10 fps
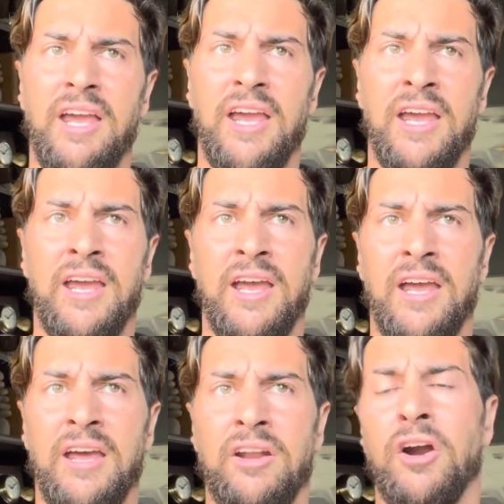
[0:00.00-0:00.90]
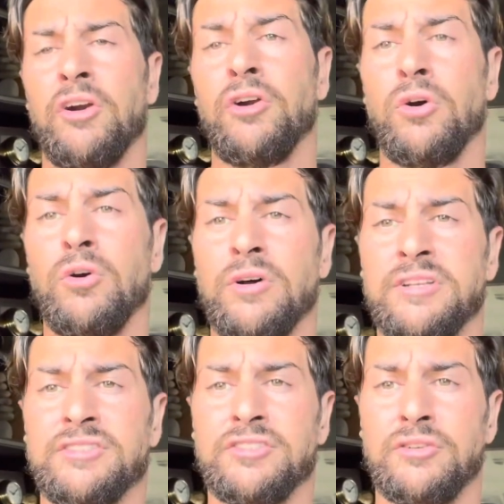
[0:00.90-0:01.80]
And our goal
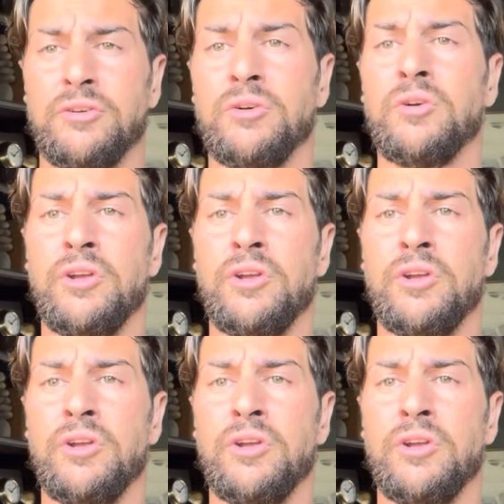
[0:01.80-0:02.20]
is to,